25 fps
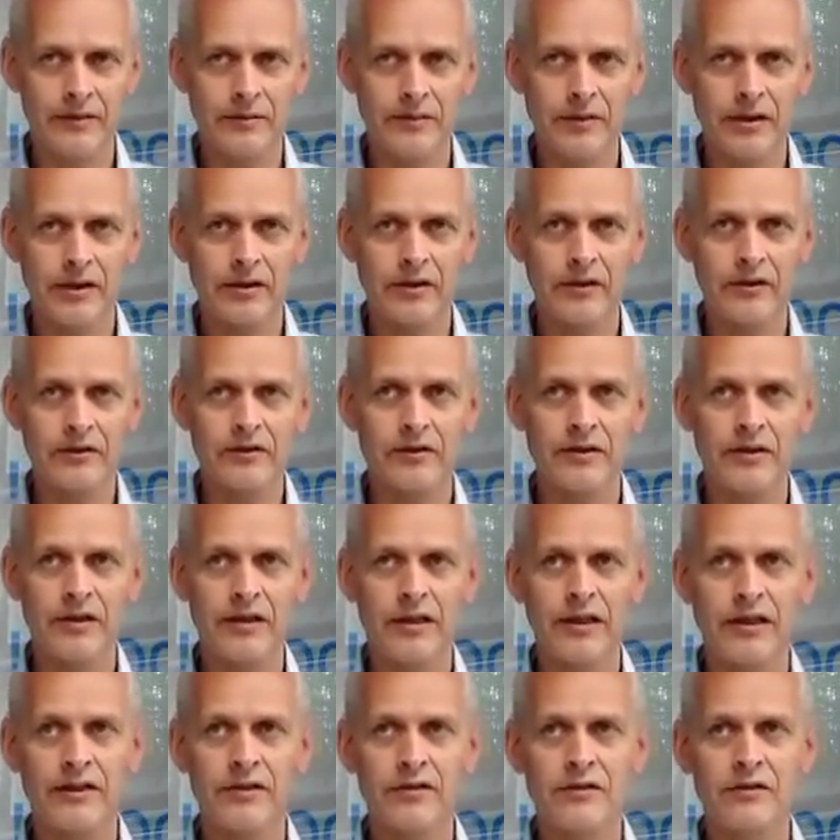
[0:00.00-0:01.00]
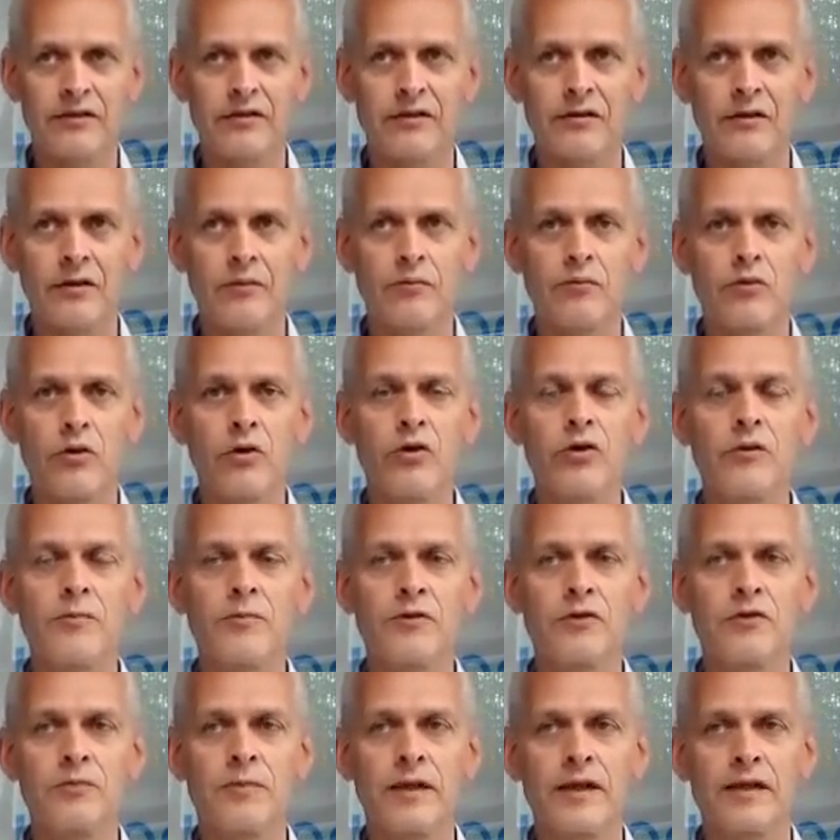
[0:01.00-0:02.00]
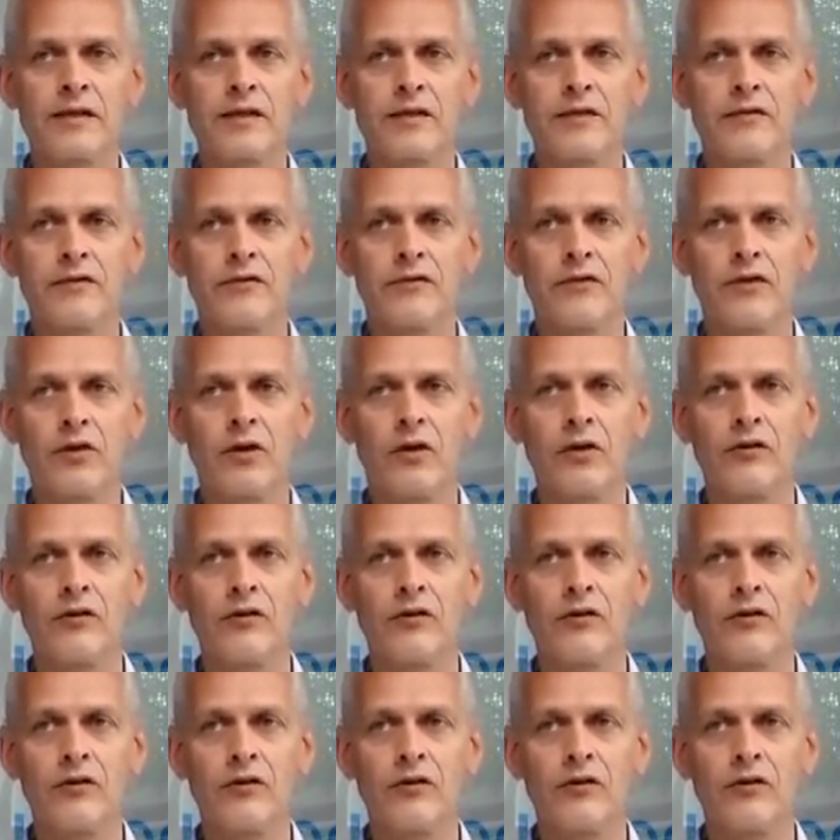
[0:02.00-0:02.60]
because it has a broader perspective